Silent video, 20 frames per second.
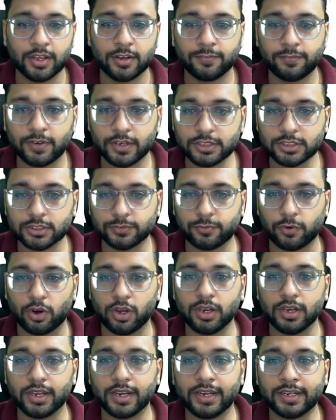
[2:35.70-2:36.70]
First of
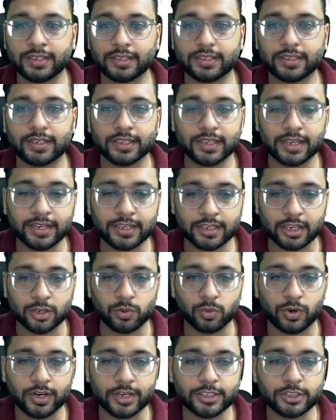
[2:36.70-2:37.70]
all, it
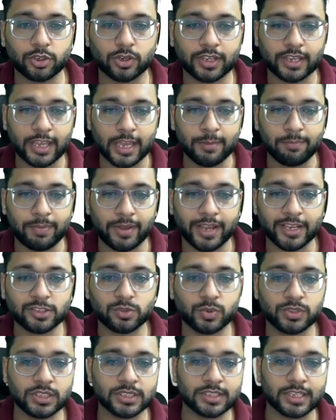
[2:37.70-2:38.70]
converts your CAPEX,
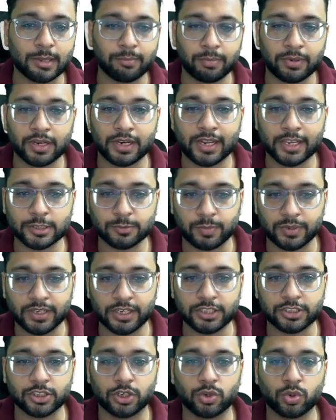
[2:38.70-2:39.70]
which is capital
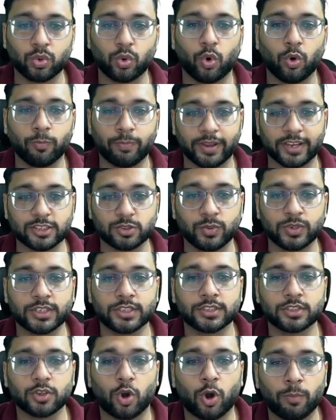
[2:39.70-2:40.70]
expenditure, to OPEX, which
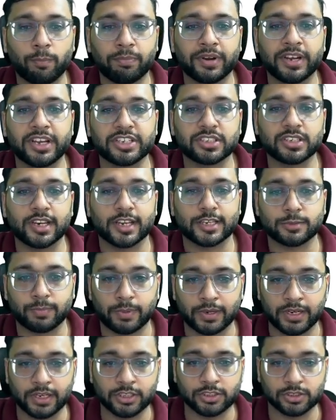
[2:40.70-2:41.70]
is operational
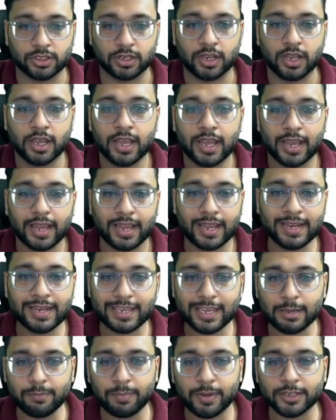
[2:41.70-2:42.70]
expenditure. In
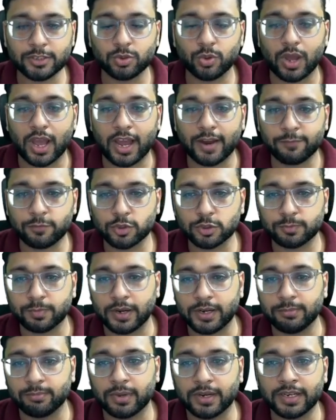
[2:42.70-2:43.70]
CAPEX, you have to
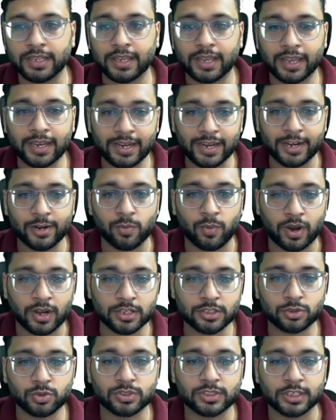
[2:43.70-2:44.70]
spend money in
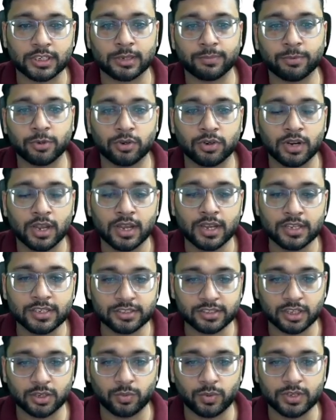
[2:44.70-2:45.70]
advance to set up your
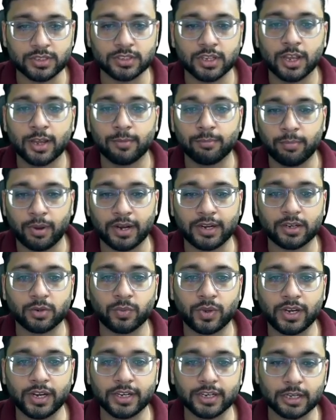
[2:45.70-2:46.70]
servers. But
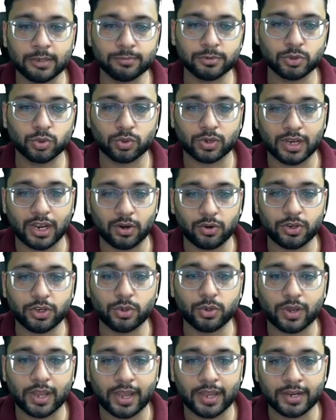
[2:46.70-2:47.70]
when it comes to cloud,
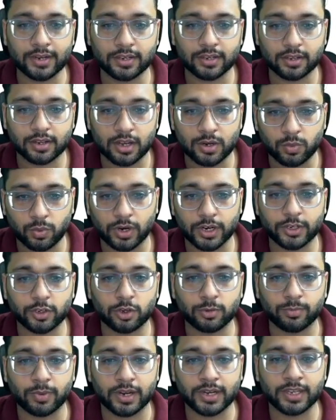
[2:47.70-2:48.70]
you can convert
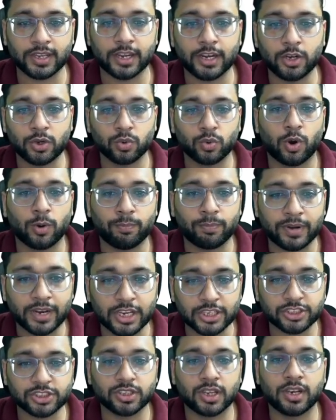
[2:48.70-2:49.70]
your money into
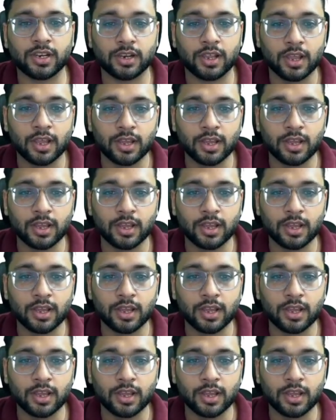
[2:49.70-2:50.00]
operational